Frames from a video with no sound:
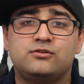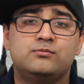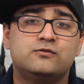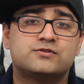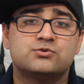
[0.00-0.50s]
who
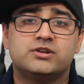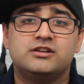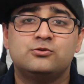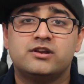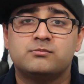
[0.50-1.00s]
moves to a
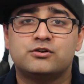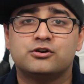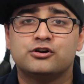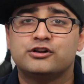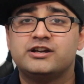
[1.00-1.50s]
new
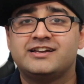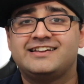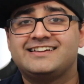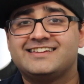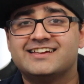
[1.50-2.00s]
neighborhood,
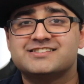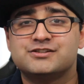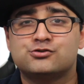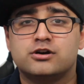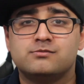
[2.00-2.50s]
gets
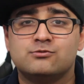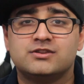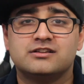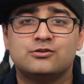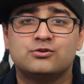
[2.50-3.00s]
in trouble
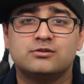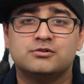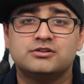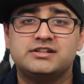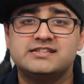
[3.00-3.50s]
with the local
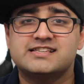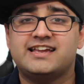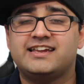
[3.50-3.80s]
bullies,